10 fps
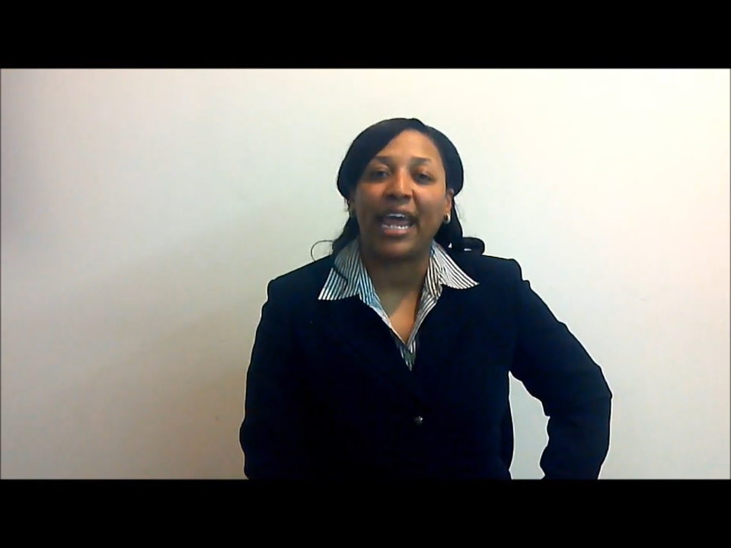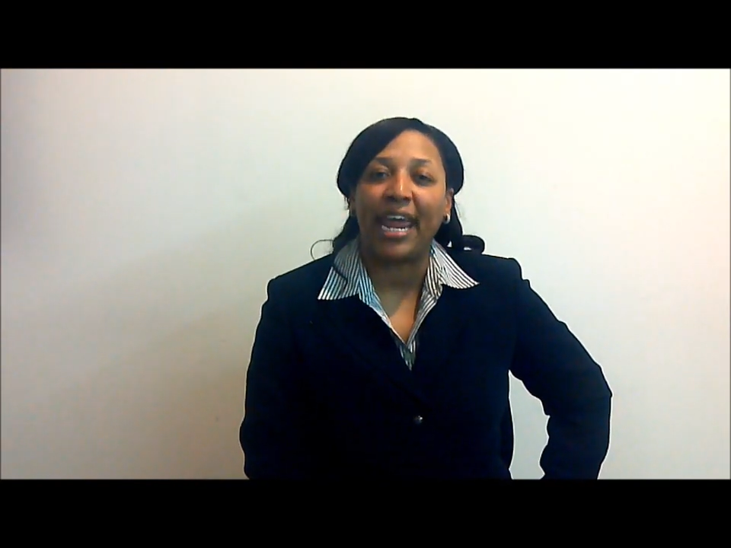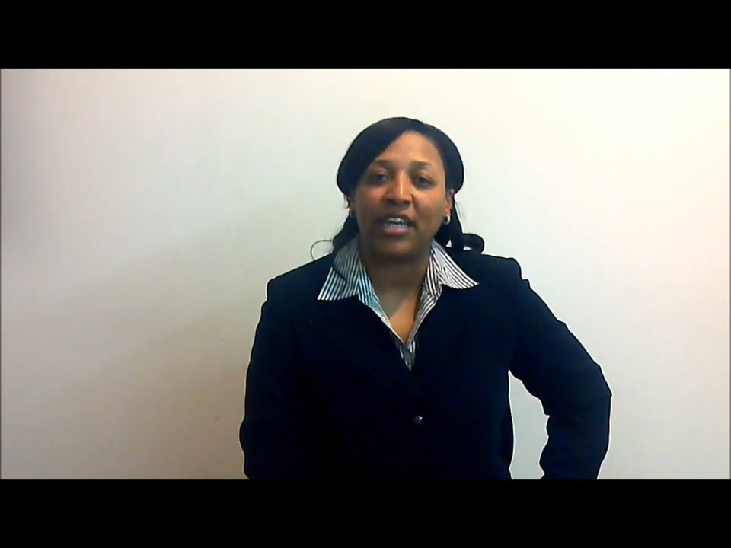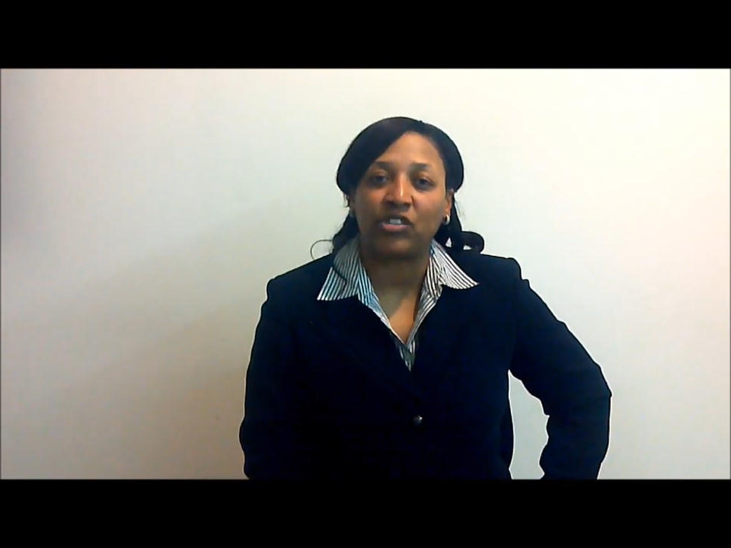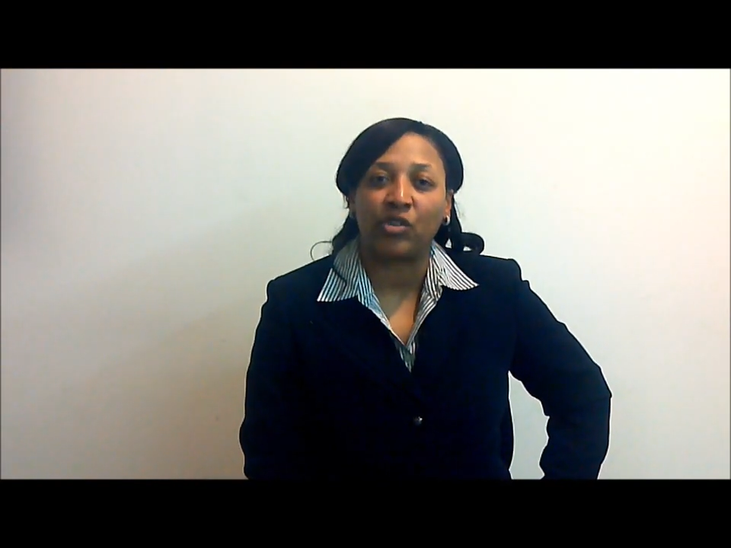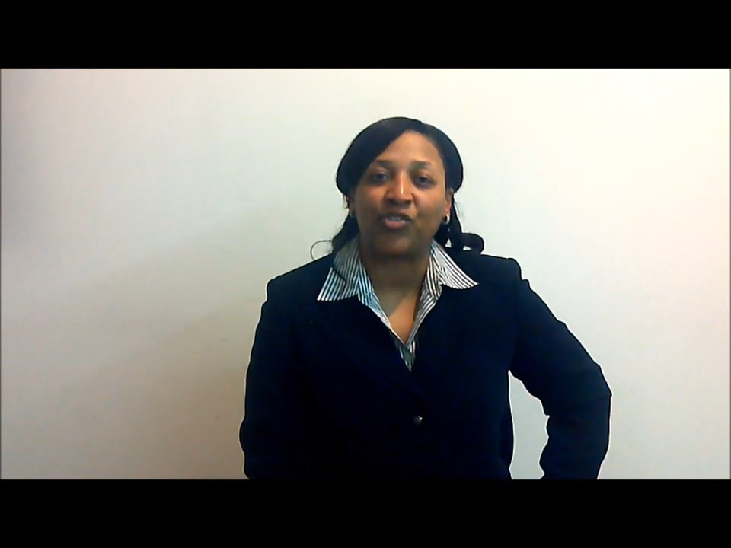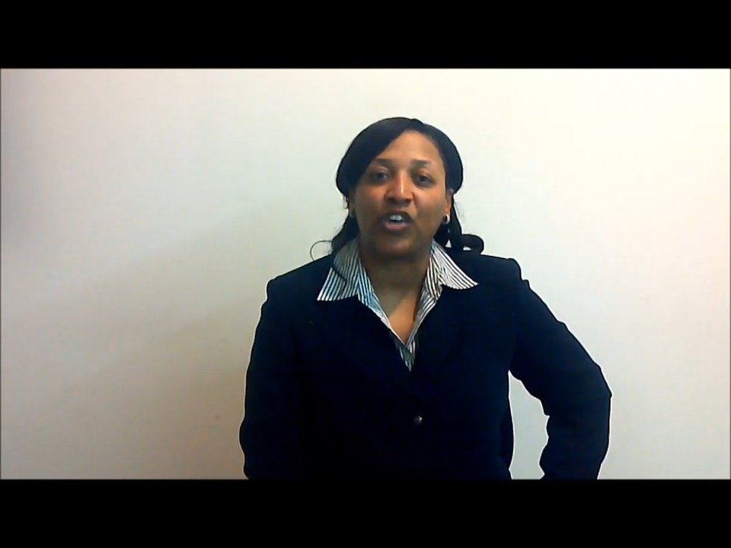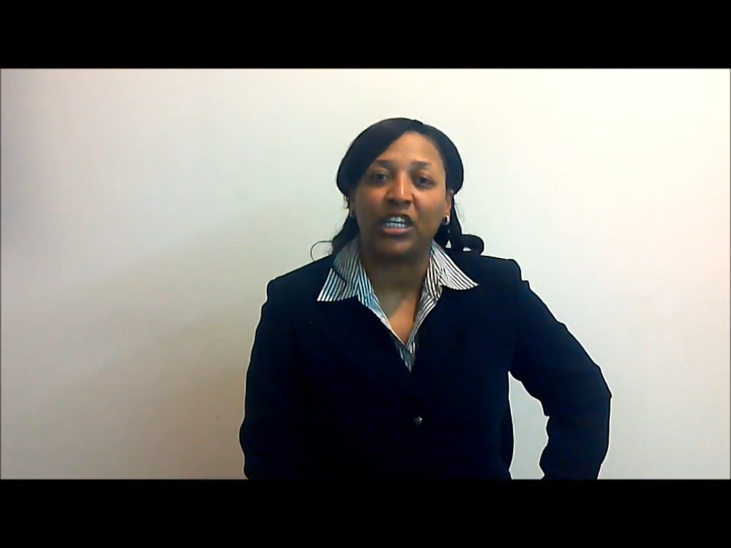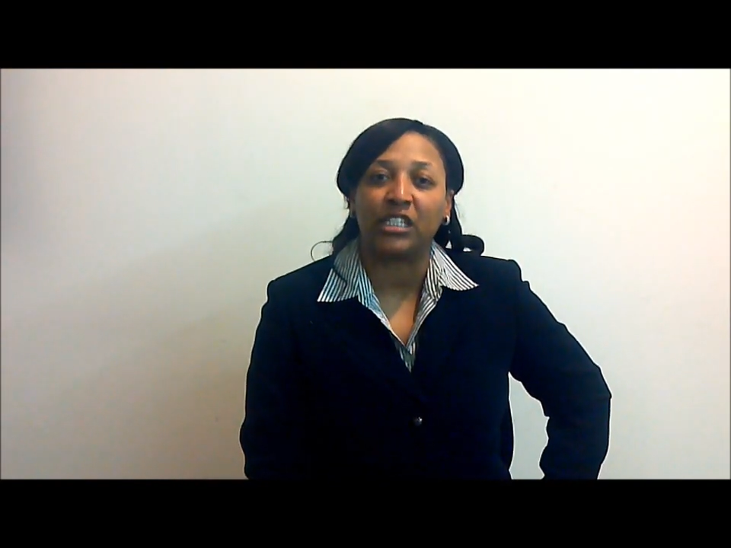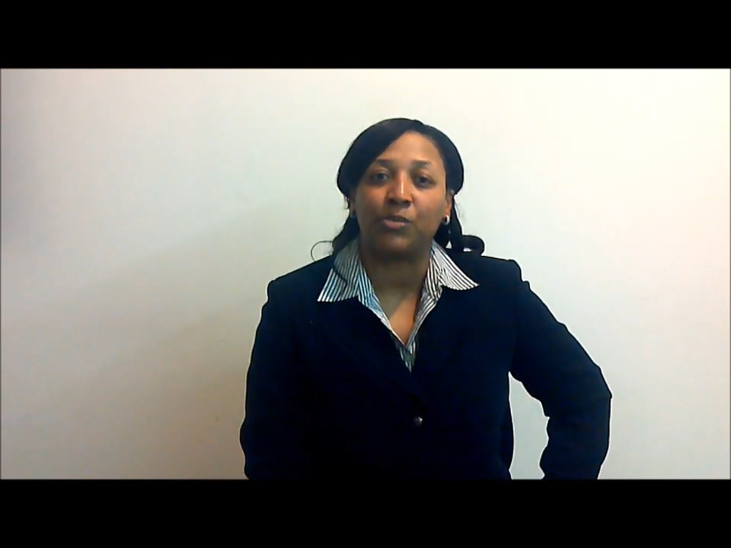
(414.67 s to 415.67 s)
answering for
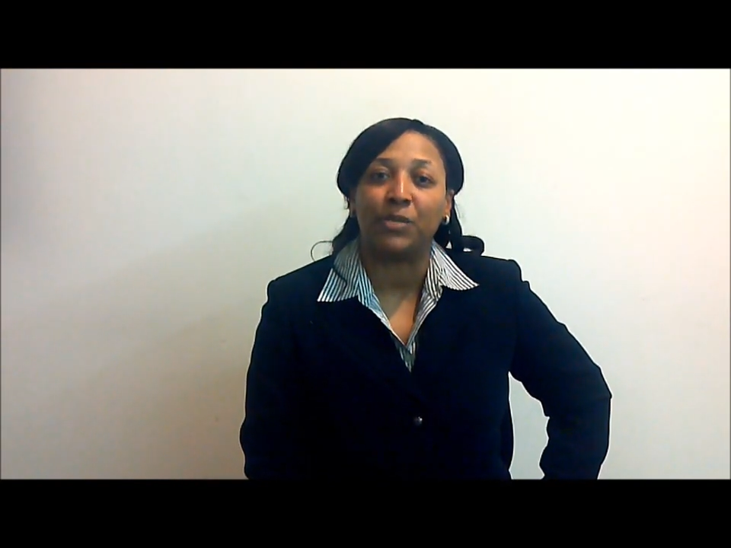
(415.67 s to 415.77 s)
his